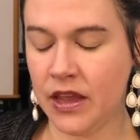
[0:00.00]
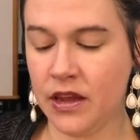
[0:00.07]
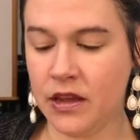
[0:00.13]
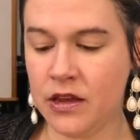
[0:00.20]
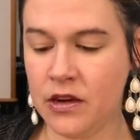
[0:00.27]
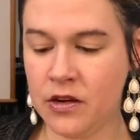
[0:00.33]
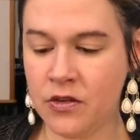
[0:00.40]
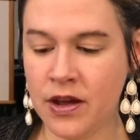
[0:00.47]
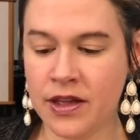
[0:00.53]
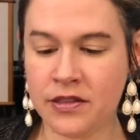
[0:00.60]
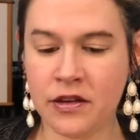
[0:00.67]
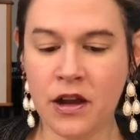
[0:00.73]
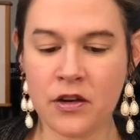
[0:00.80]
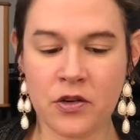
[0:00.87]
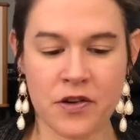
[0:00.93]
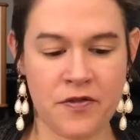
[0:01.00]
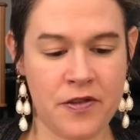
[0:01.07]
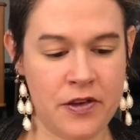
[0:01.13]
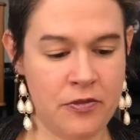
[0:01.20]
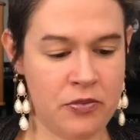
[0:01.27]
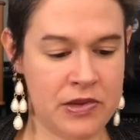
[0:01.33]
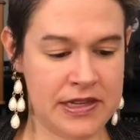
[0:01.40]
you know ethnography
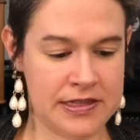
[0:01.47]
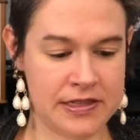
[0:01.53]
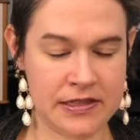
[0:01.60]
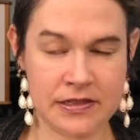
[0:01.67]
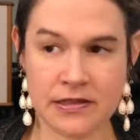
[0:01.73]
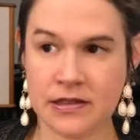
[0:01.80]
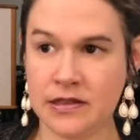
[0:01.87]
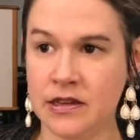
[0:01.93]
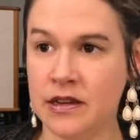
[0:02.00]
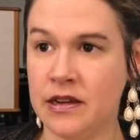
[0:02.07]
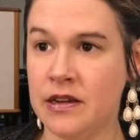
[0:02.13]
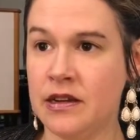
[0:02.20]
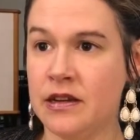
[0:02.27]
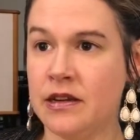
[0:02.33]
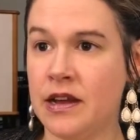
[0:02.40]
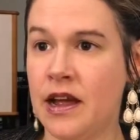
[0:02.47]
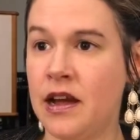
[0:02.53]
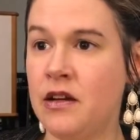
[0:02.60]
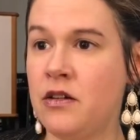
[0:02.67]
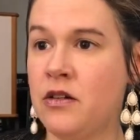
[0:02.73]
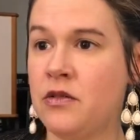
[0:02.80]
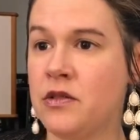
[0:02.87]
of places and
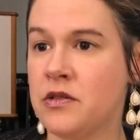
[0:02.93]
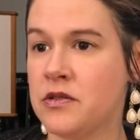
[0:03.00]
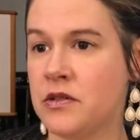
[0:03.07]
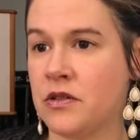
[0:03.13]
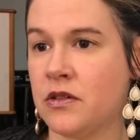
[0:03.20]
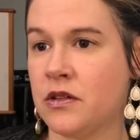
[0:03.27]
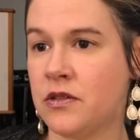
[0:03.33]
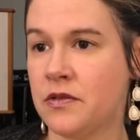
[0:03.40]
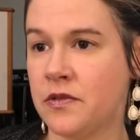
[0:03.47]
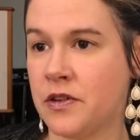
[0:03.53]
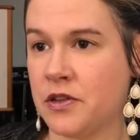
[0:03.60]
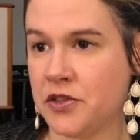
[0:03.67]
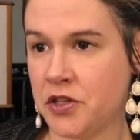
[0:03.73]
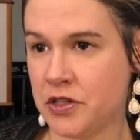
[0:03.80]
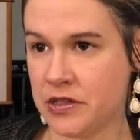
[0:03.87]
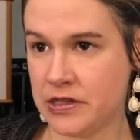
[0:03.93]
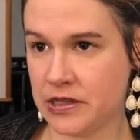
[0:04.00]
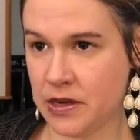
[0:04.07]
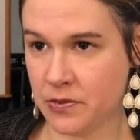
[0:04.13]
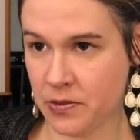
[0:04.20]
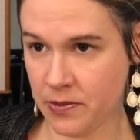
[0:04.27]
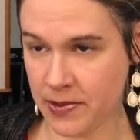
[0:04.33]
how those sort of cultures
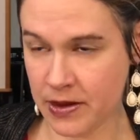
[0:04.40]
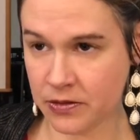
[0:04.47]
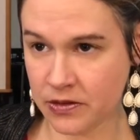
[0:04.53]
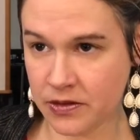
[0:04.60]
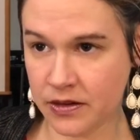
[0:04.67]
come about.